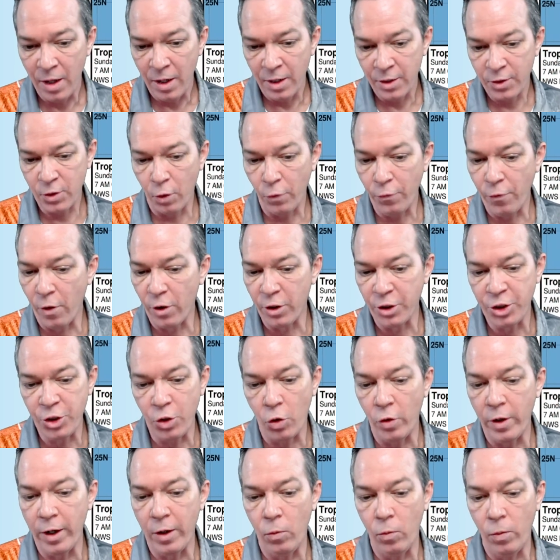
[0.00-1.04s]
So far
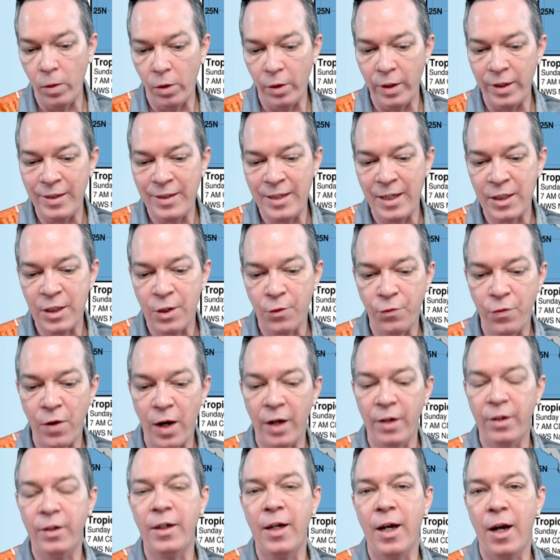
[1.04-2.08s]
showing it will intensify
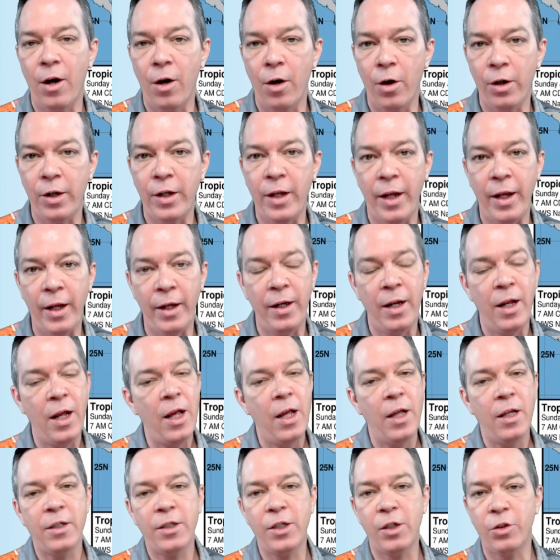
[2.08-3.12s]
to that hurricane,
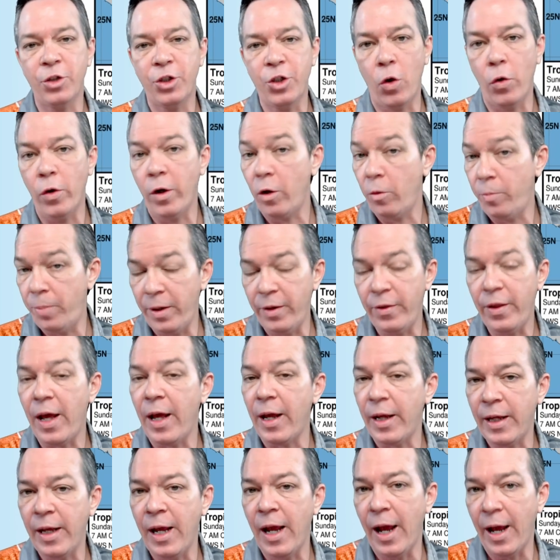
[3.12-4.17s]
still showing it will be
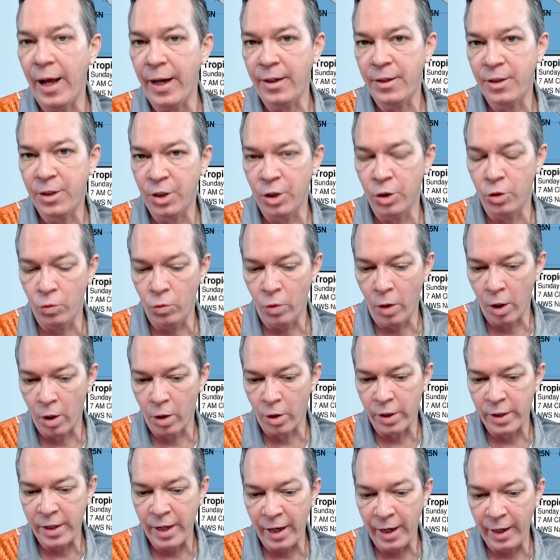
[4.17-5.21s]
that Cat 2
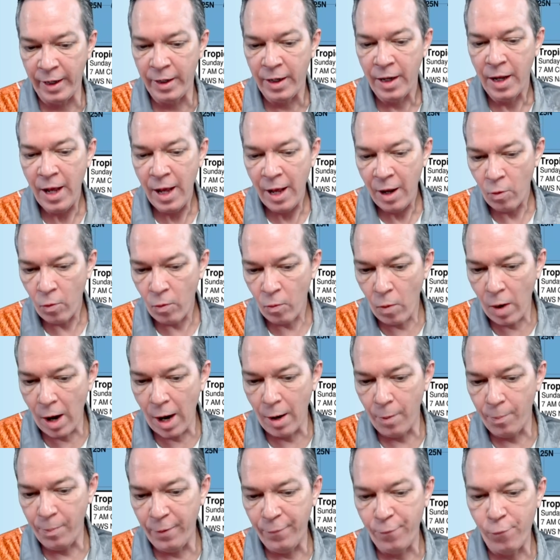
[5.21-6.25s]
hurricane
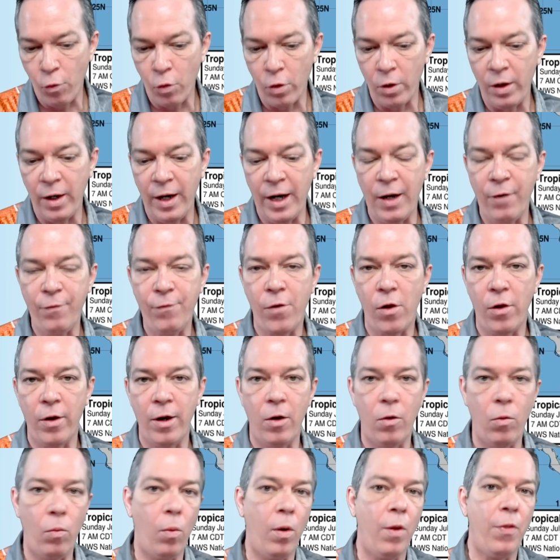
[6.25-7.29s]
right before landfall.
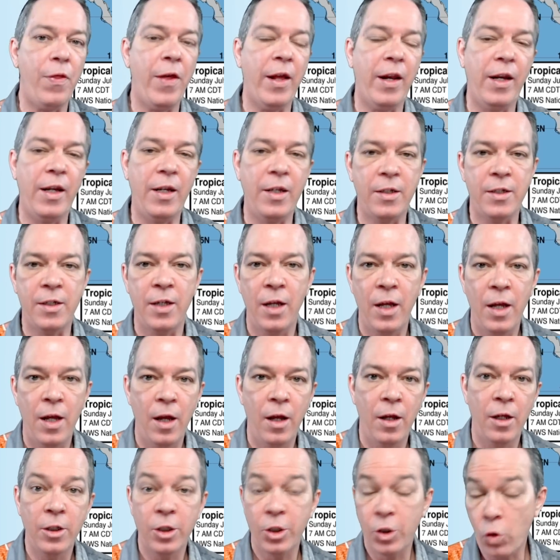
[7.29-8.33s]
Now one thing these
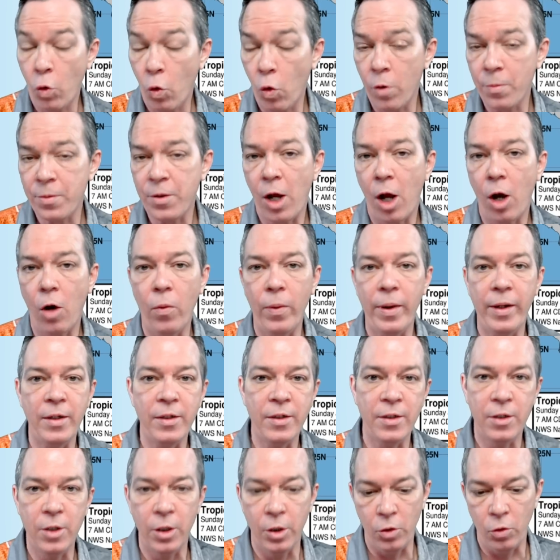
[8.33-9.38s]
storms always
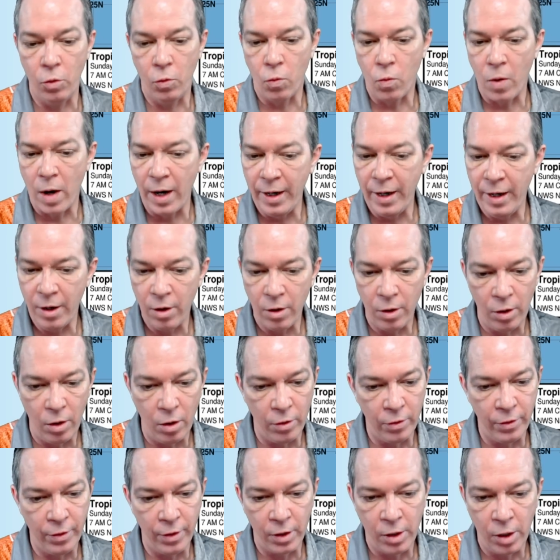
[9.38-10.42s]
do right here
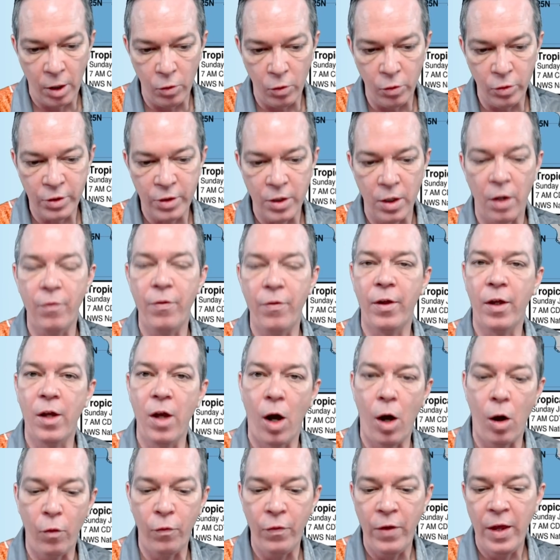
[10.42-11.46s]
along the coast of the
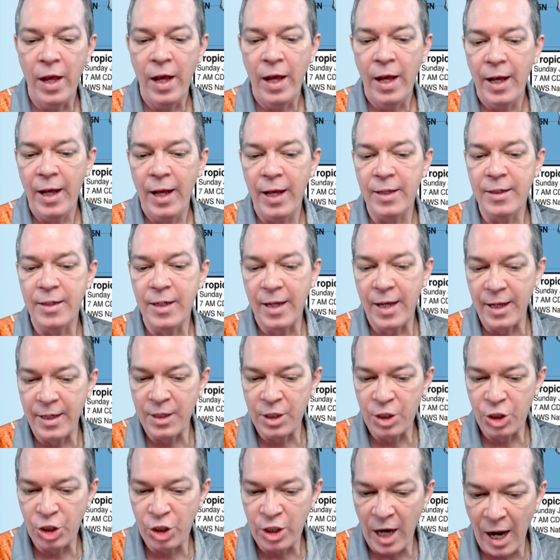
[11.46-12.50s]
Gulf is it gets
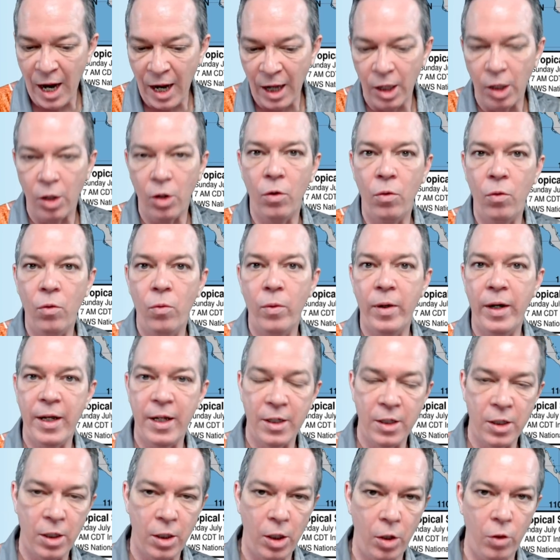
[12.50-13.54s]
shallow when it
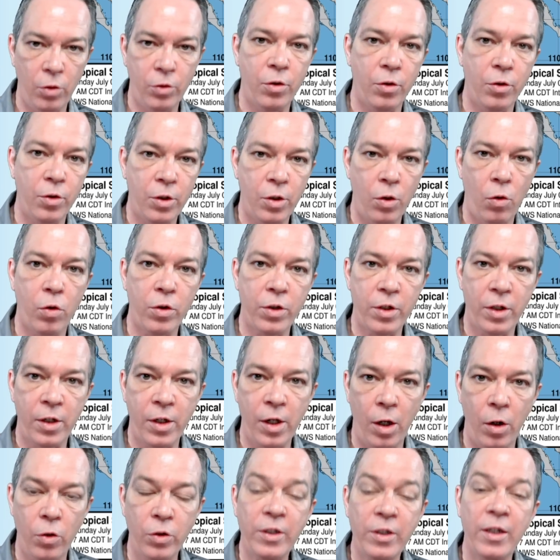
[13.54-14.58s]
gets closer towards the
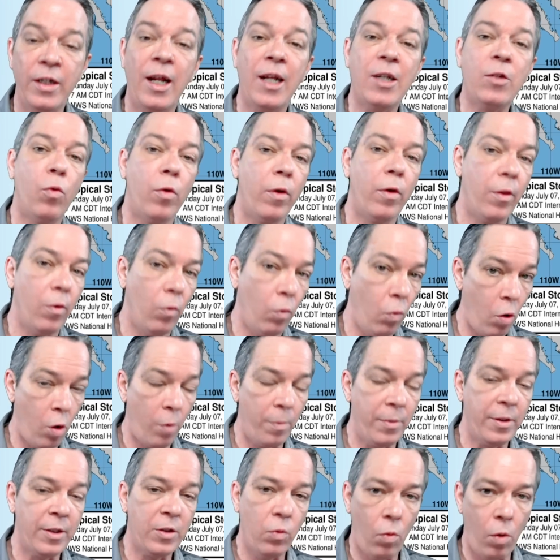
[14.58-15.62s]
coast, and that's where the
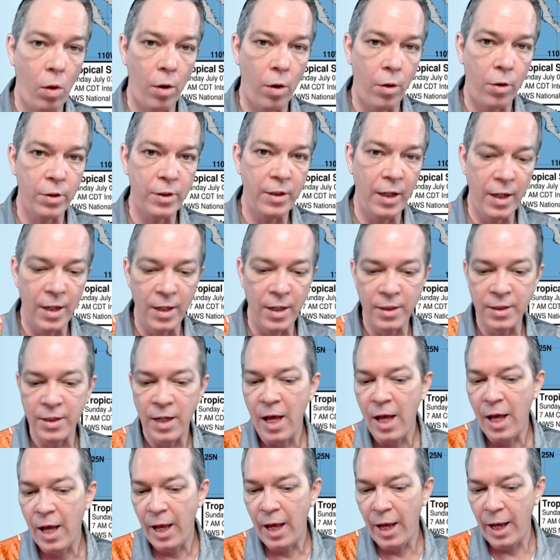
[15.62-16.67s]
warmest waters is,
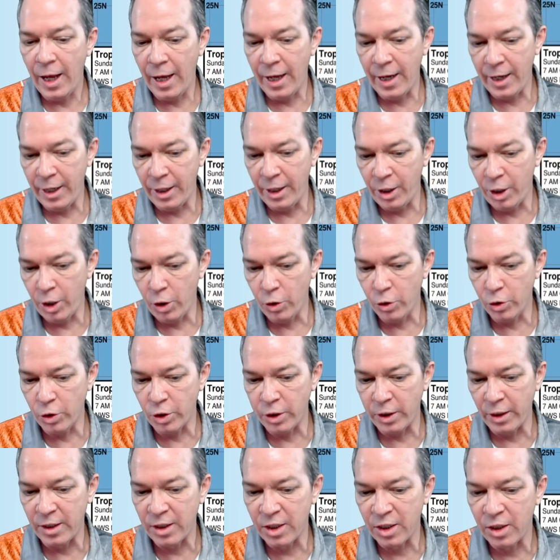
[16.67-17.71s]
and it
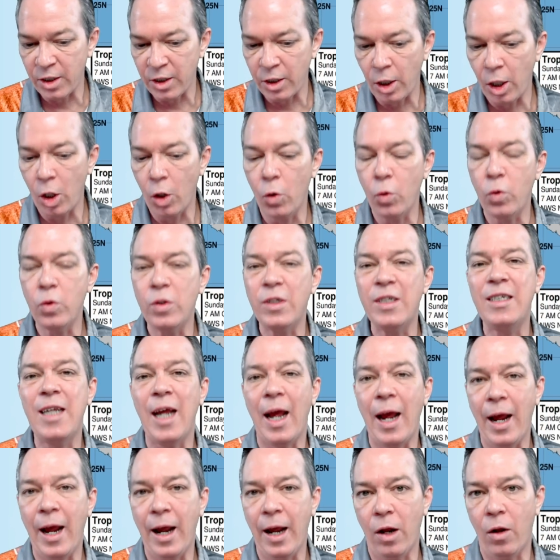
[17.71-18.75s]
usually slows
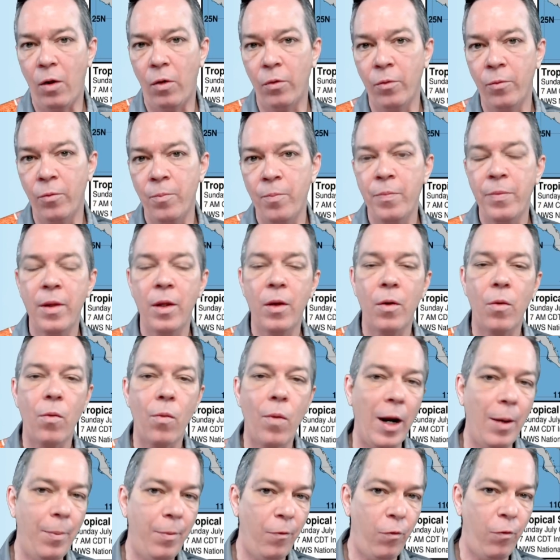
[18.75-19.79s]
down
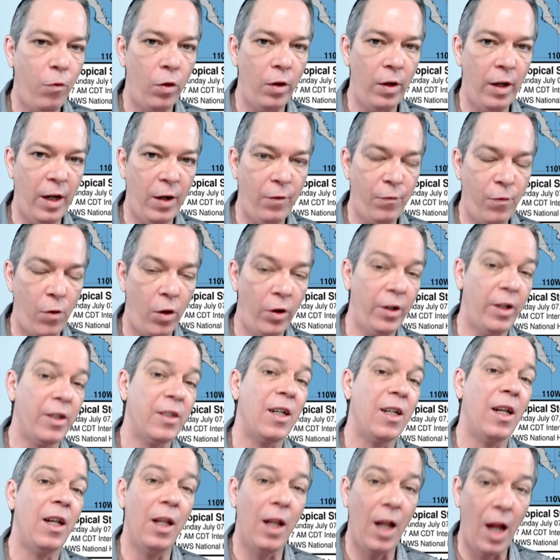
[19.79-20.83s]
right before landfall and does
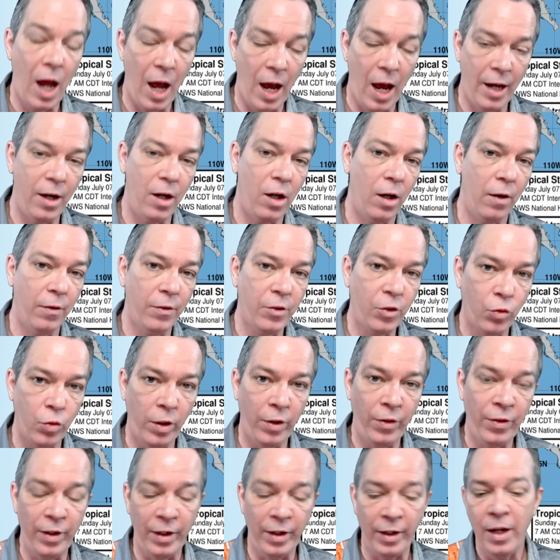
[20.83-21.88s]
a lot of
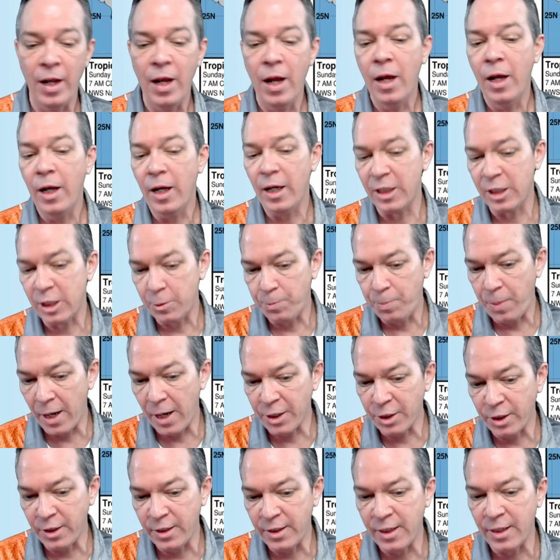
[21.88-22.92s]
strengthening,
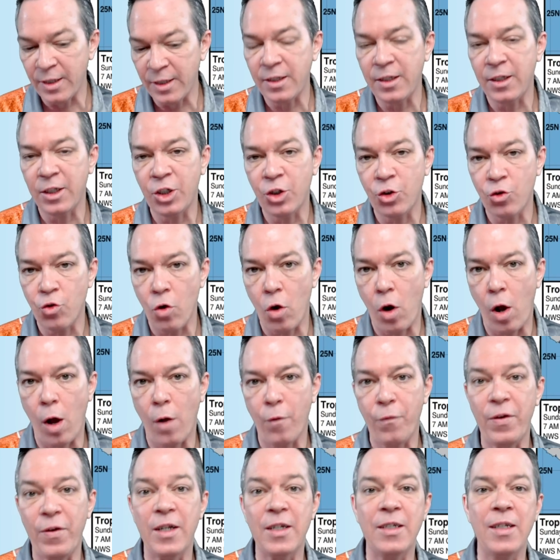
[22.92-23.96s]
especially since this
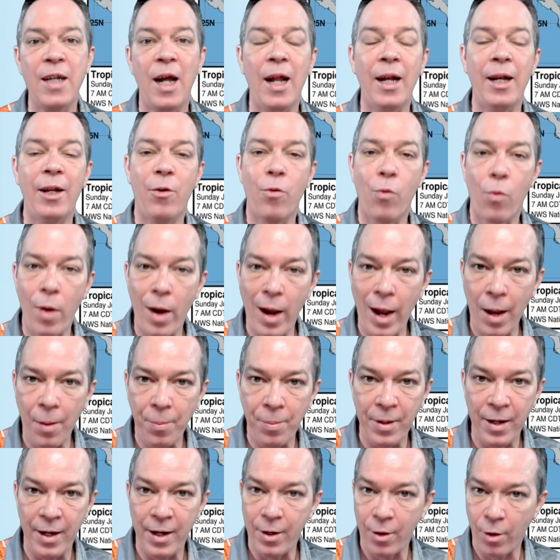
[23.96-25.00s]
trough is not
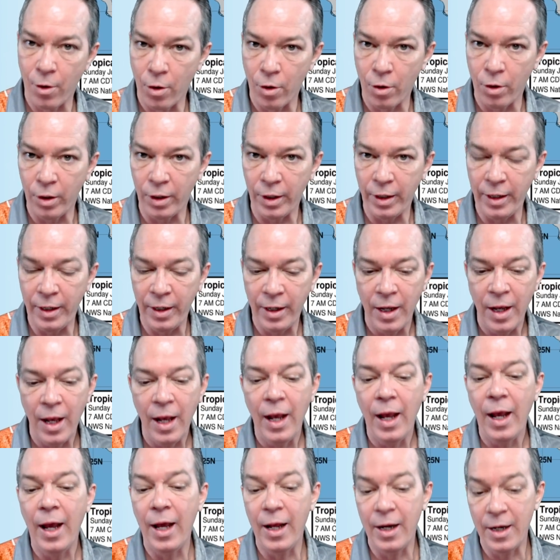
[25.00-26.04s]
grabbing it early
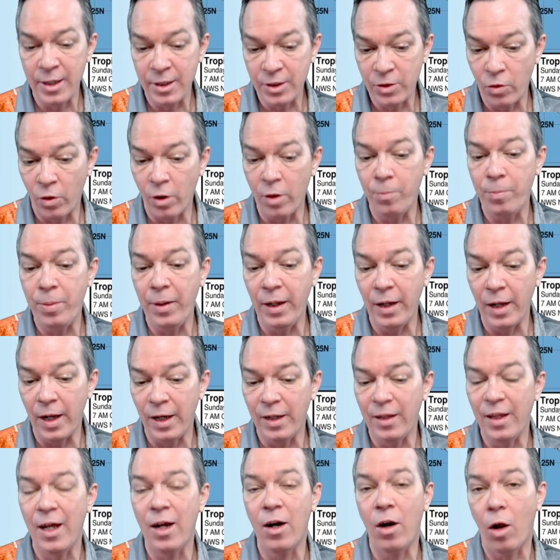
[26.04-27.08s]
and is going to be like
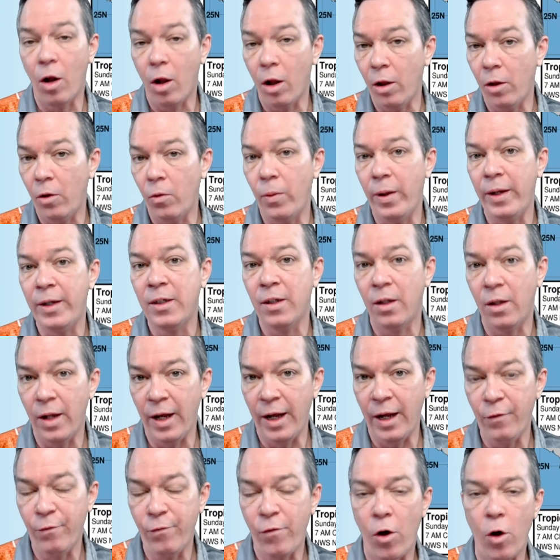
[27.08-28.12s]
that all the way to
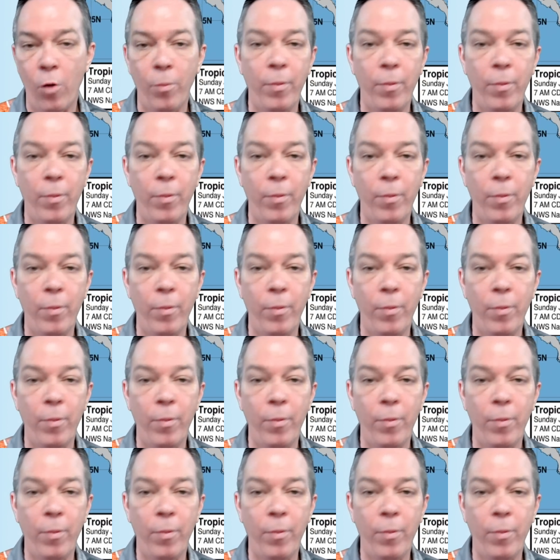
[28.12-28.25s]
landfall